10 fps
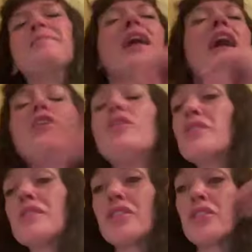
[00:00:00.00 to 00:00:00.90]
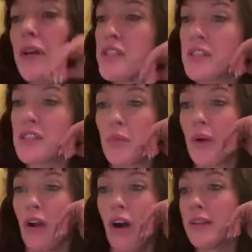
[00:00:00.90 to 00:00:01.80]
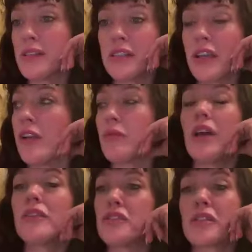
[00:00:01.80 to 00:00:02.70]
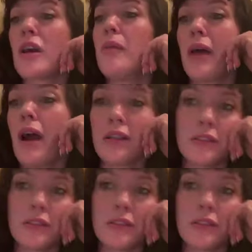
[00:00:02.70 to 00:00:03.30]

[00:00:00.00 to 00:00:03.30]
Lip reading: And those are situations where honestly I'd rather just come back,